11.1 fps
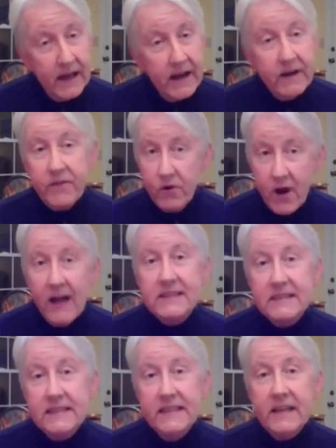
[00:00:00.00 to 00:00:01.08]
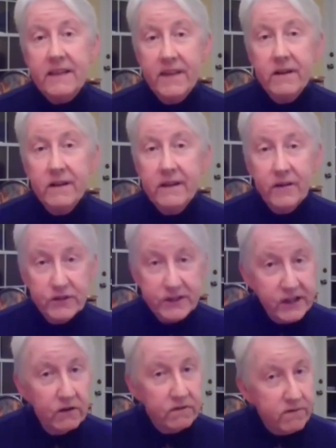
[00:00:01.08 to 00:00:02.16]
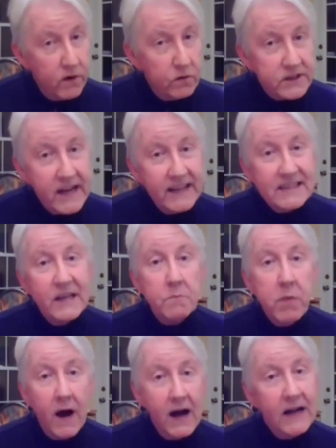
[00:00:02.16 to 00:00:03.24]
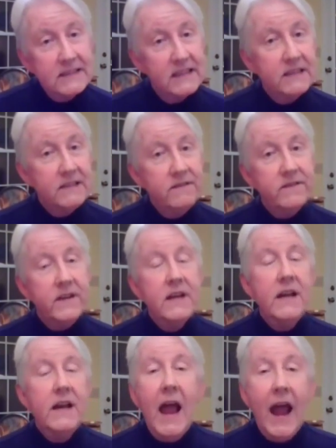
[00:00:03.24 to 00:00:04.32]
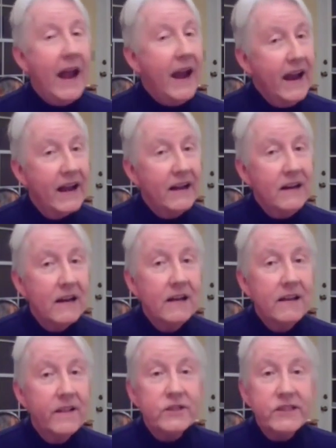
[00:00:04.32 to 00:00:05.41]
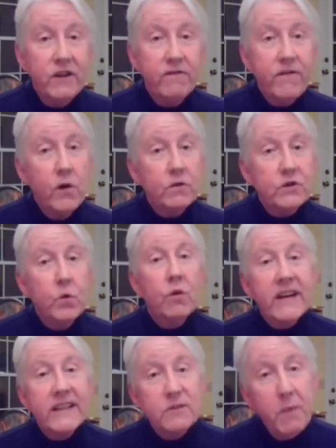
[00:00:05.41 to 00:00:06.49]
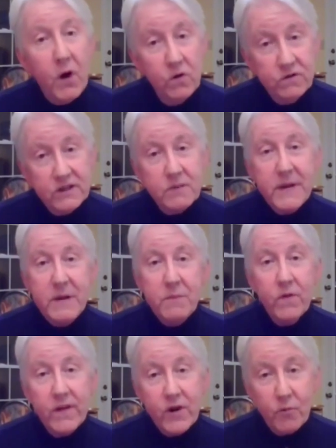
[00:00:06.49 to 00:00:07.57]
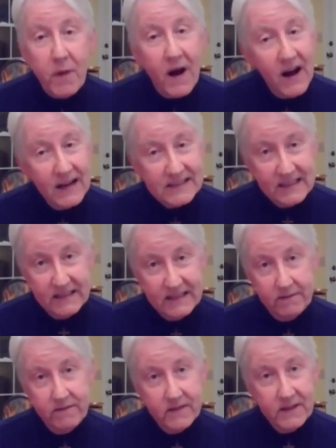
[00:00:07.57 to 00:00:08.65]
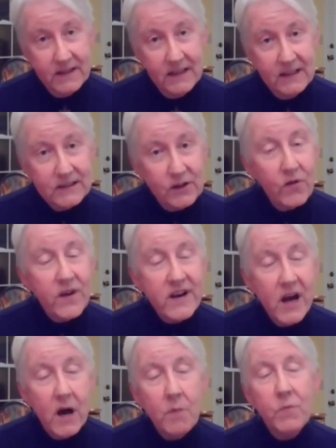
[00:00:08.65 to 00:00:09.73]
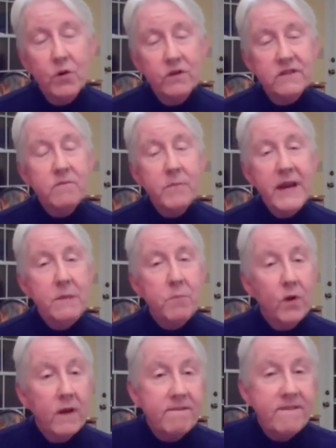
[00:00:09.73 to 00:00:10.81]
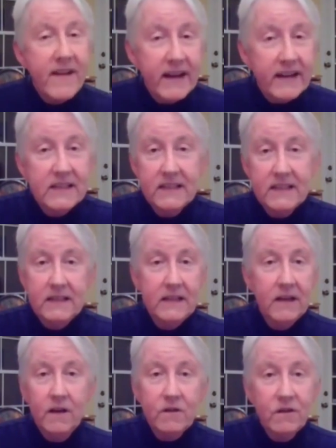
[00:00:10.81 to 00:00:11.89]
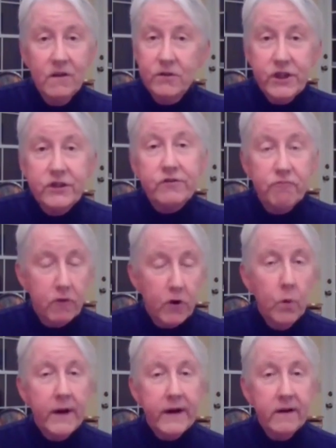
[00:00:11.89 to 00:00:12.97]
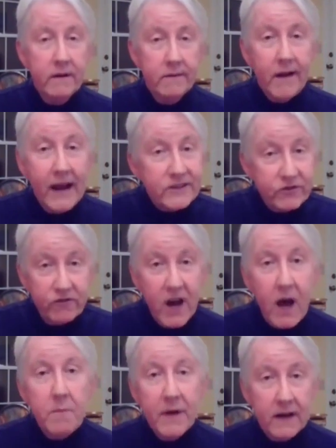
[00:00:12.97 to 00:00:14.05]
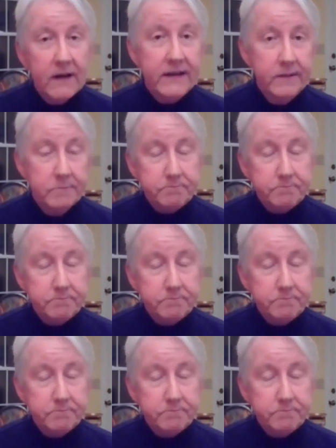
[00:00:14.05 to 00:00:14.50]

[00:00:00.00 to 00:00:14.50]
And if they're not sick, there's still folks testing positive, and there's still folks who are exposed to people that are positive. So the numbers of people affected are just growing astronomically.